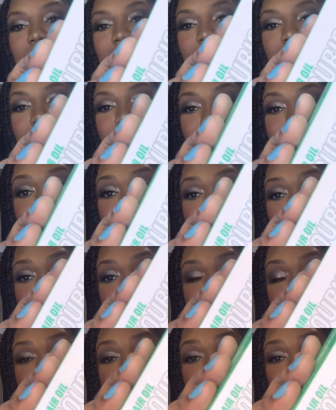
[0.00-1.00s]
Now, I
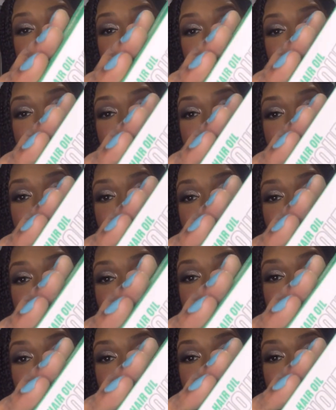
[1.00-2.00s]
love castor oil.
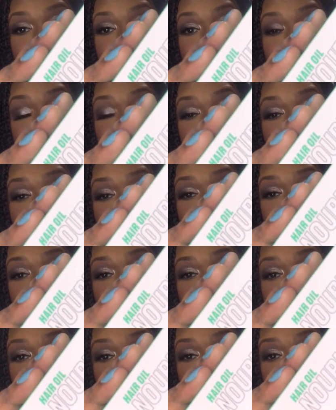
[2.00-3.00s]
I
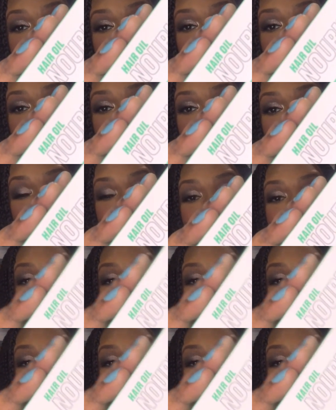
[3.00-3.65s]
love castor oil. I